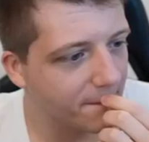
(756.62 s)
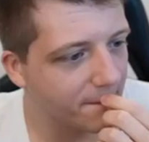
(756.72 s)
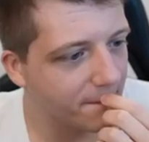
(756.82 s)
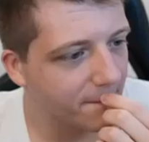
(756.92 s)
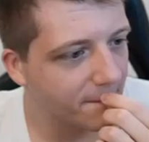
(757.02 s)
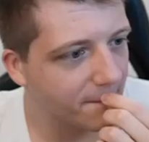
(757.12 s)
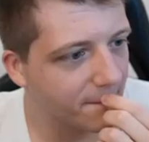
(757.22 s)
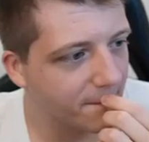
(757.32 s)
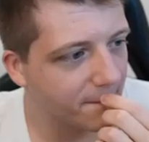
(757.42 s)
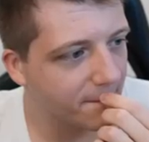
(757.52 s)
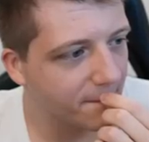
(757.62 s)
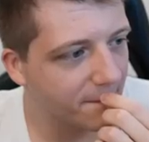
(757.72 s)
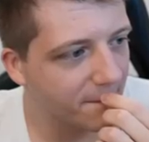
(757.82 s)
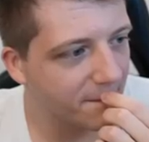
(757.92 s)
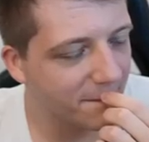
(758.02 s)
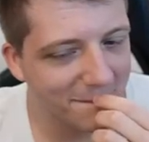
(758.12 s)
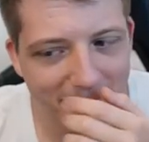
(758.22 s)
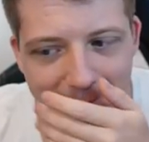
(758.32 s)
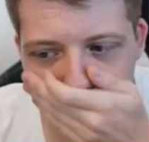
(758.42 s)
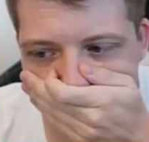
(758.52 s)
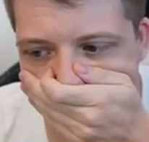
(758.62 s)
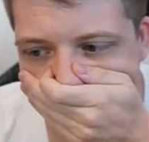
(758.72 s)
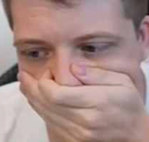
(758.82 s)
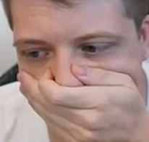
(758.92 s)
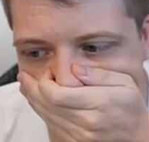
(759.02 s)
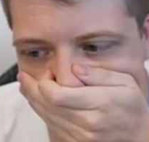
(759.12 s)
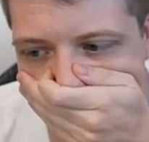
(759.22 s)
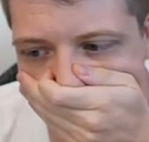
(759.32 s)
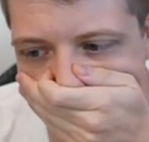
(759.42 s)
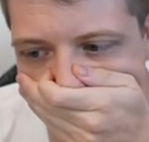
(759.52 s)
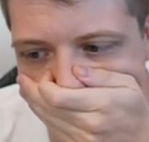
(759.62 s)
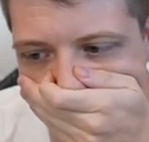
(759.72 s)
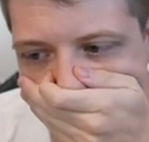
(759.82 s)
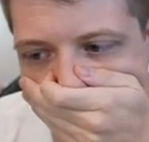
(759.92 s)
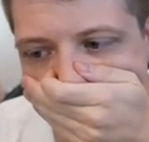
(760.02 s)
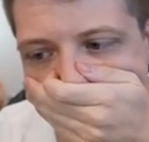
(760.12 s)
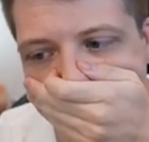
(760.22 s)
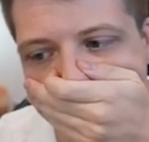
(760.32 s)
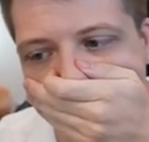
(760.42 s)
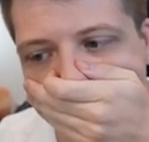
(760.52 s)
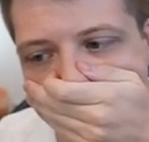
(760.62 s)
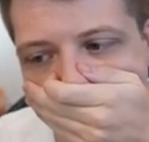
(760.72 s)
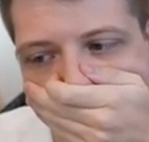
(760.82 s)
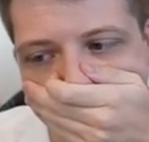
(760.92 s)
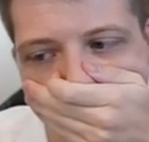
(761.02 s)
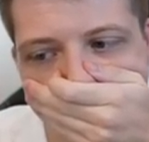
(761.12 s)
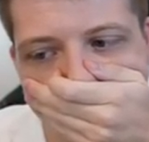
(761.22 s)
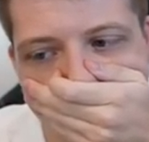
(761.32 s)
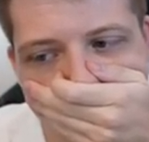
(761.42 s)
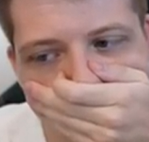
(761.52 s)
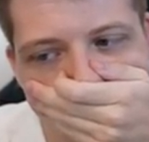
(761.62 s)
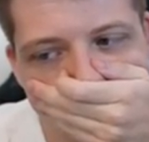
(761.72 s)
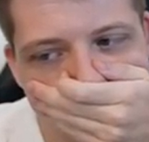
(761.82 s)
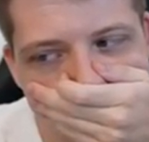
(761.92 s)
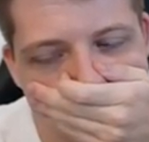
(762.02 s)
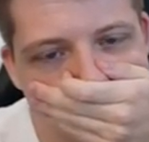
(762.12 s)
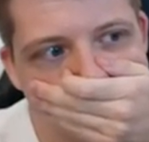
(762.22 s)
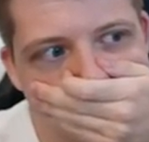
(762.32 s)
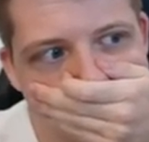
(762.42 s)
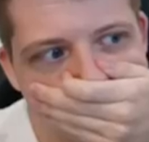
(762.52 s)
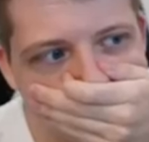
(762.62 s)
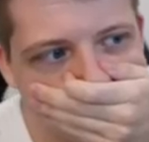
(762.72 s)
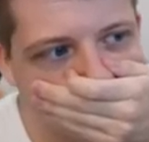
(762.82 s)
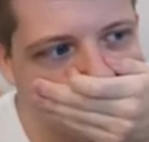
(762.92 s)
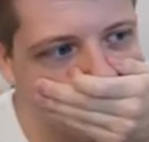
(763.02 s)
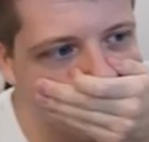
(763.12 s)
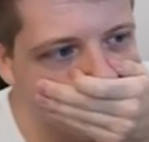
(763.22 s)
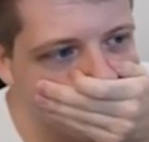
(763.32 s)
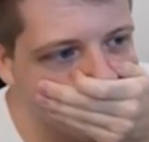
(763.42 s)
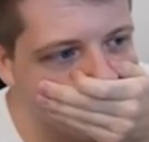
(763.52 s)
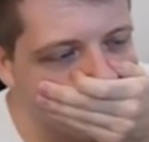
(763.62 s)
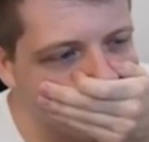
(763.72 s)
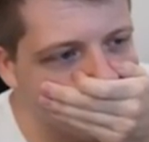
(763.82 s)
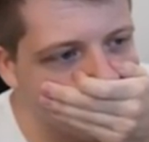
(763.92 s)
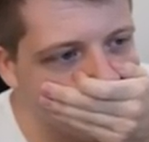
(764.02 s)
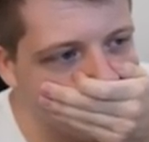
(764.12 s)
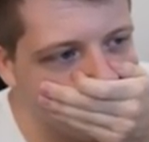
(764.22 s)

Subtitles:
Nothing is said.